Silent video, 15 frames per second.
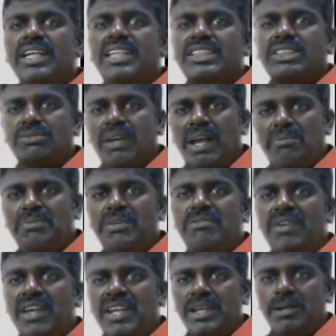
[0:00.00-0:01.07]
swap the
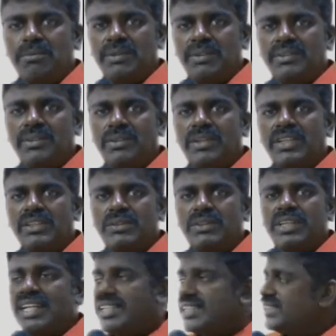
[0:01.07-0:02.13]
variable, okay, so
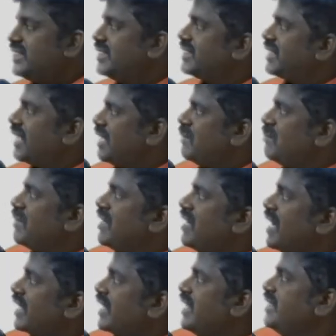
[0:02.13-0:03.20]
that is the time
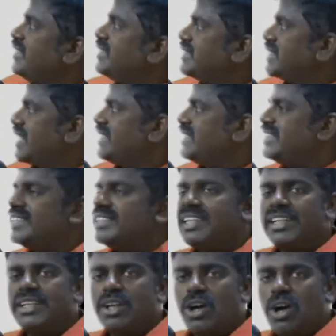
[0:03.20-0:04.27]
again the transient
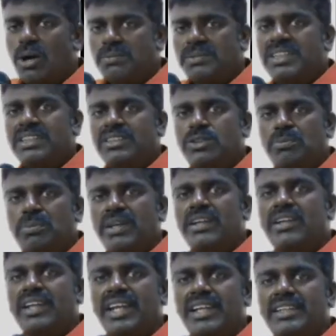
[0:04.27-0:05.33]
data object to be
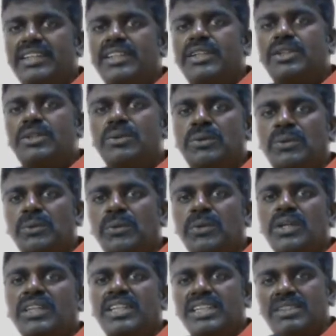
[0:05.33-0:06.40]
created to
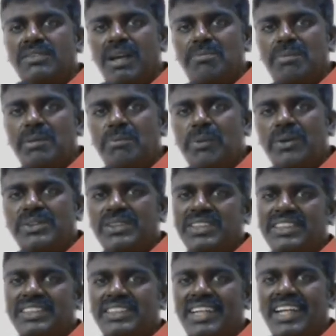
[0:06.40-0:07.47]
do the swapping
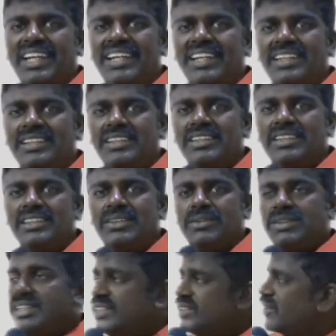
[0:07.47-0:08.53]
process, right? So
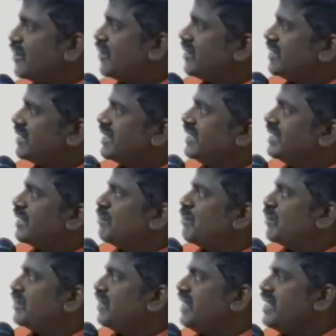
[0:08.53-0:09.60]
these are all the things
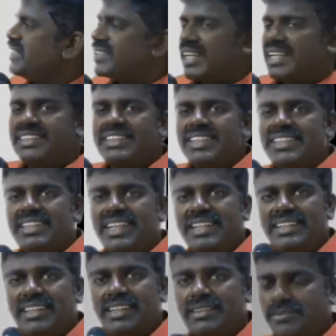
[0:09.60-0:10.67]
about the transient
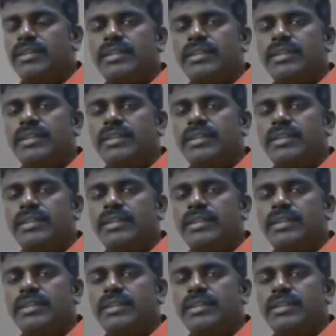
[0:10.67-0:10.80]
data.